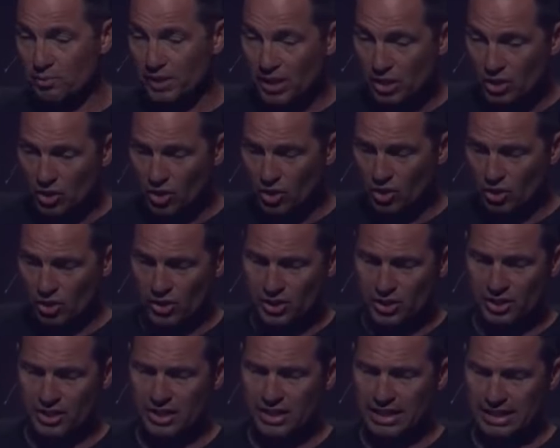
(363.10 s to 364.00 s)

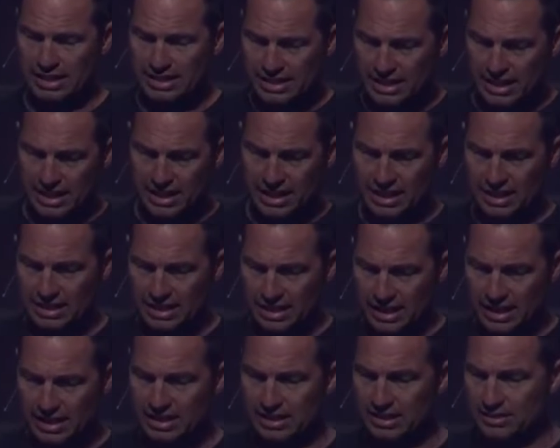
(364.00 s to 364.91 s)
regard Cain
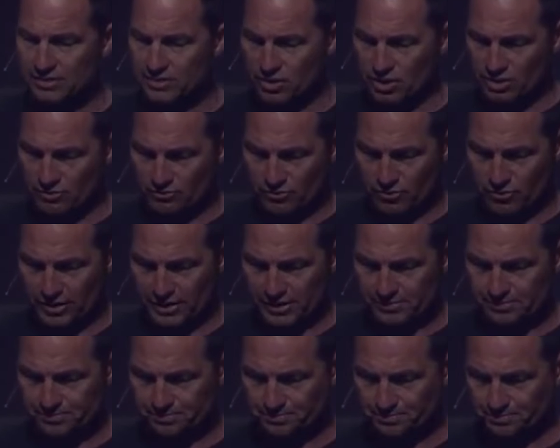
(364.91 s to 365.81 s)
and his offering.
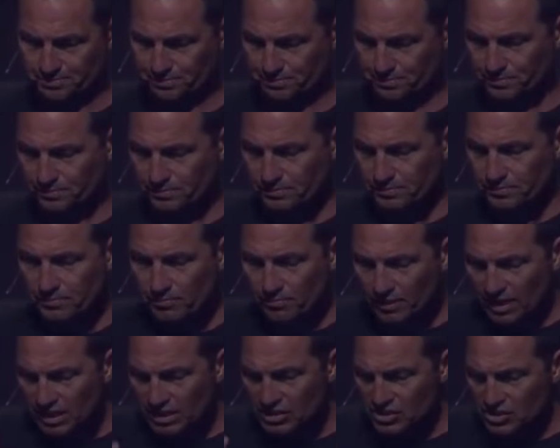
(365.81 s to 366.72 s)

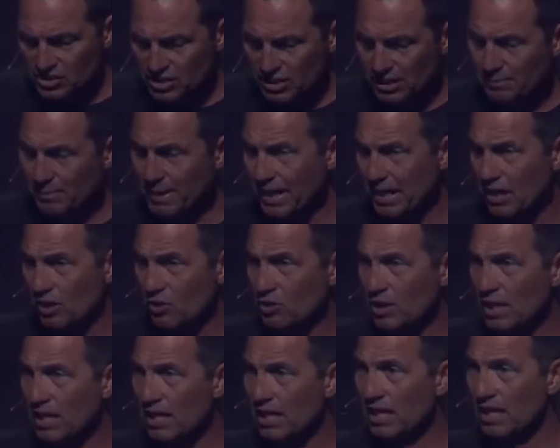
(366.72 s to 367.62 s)

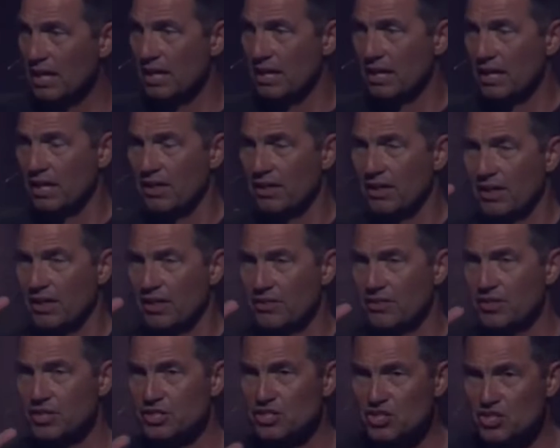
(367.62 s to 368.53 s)
Somehow,
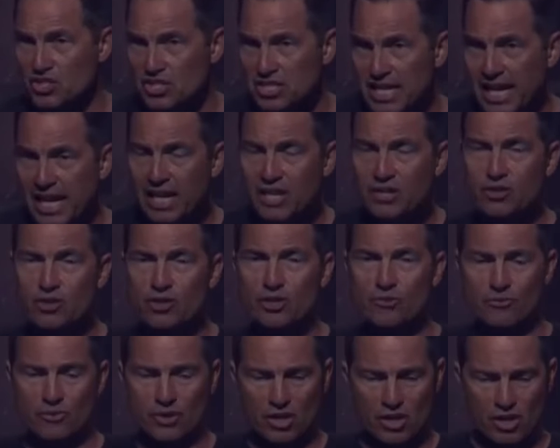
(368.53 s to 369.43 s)
the standard
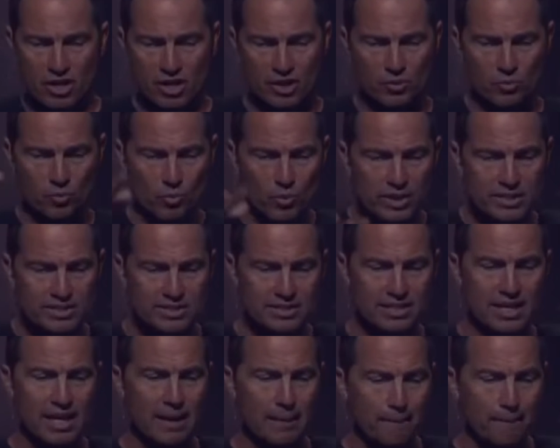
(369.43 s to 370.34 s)
of God was
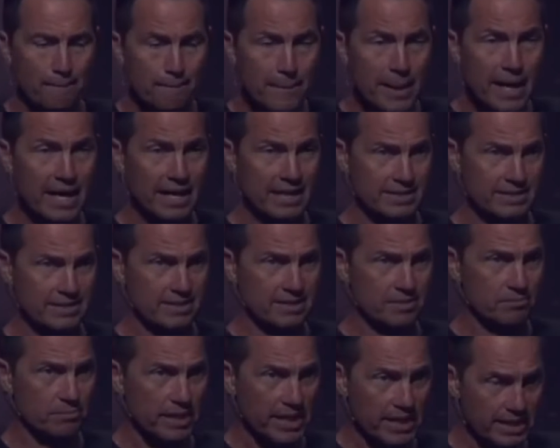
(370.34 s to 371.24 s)
not met
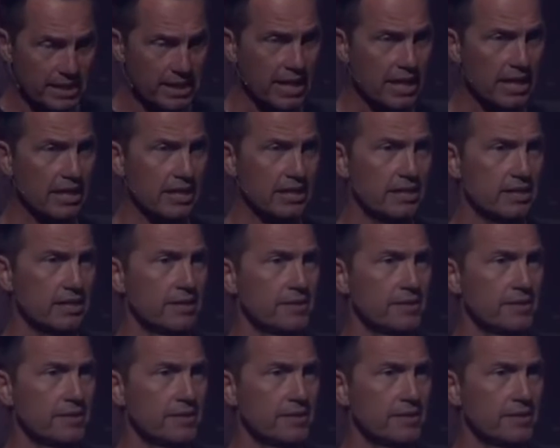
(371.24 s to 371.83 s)
by Cain,